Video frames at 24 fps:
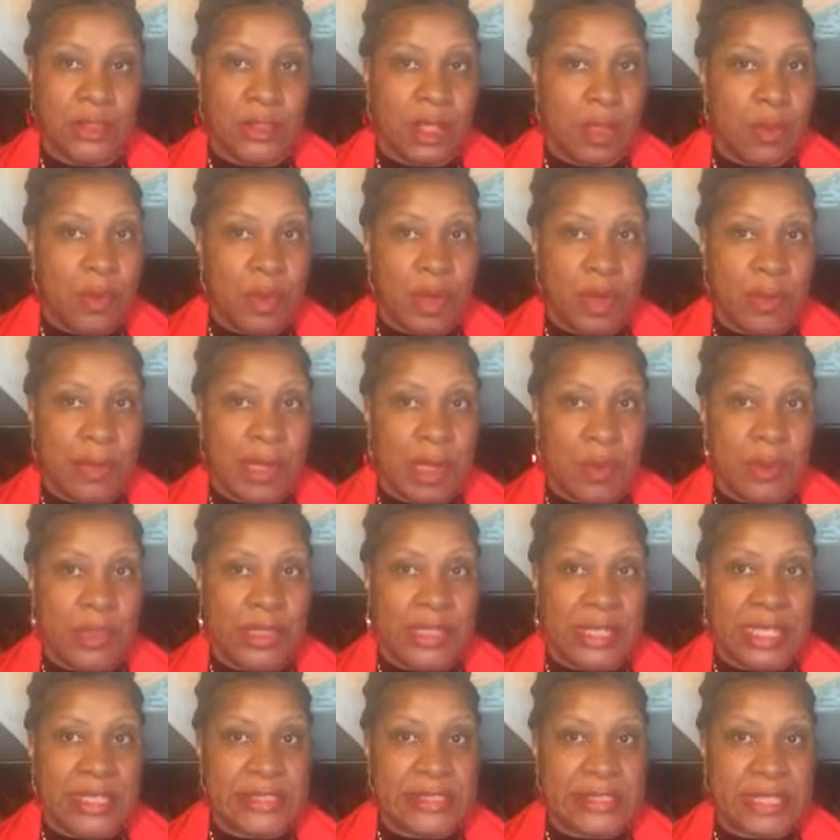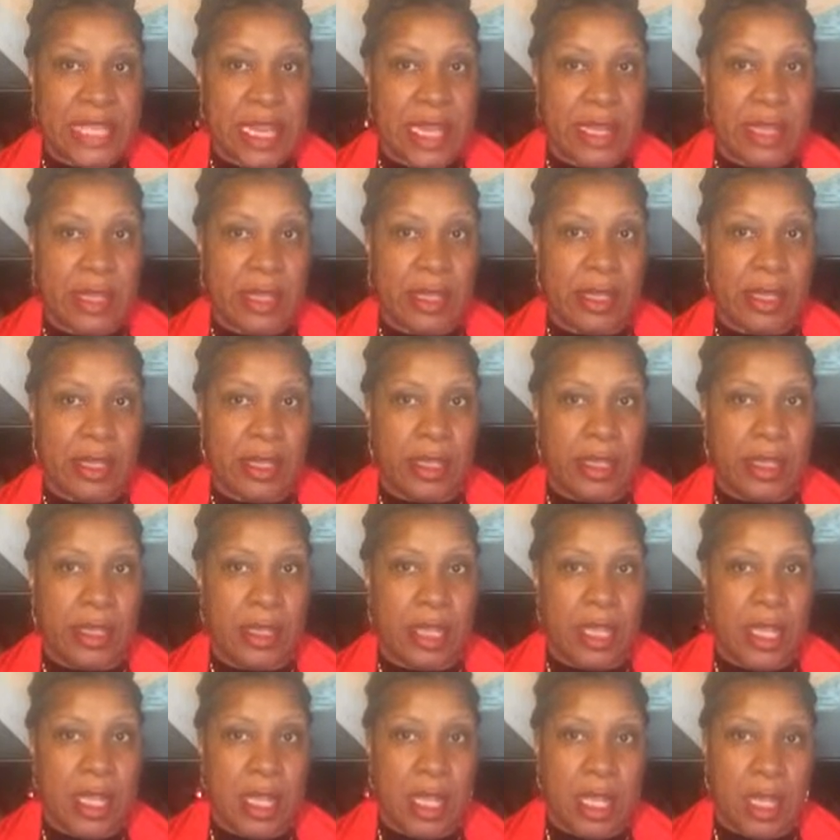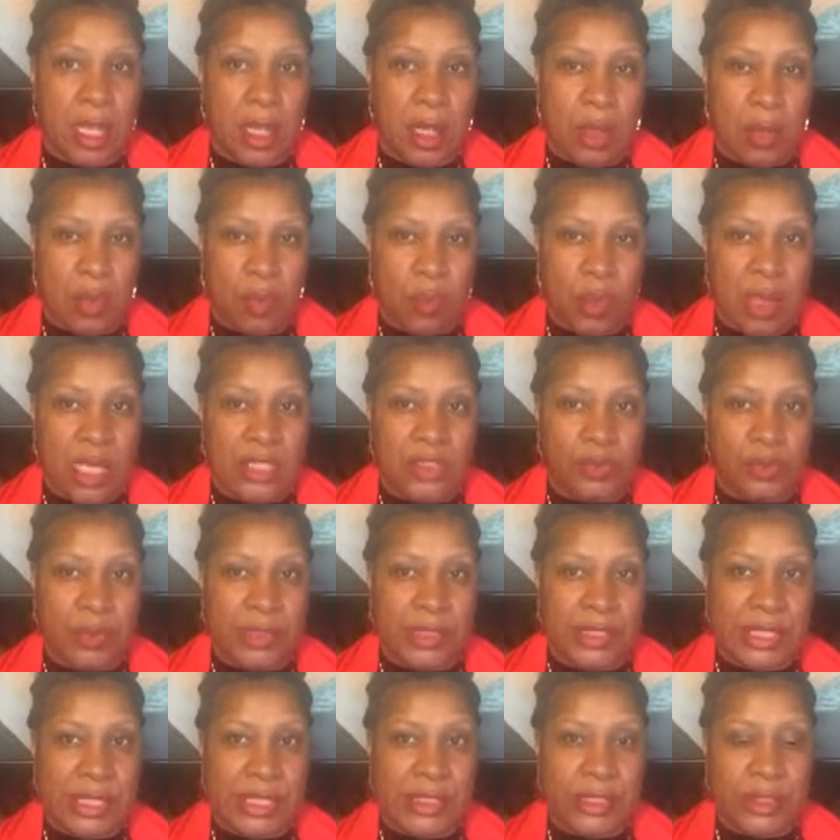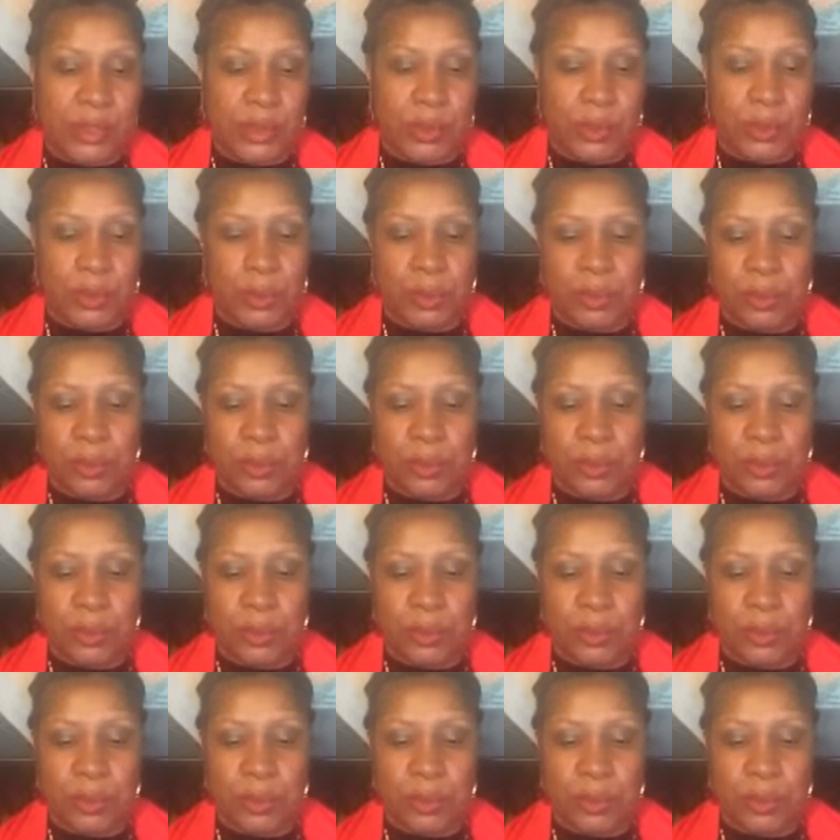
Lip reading: Don't worry about what they say. Watch what they do.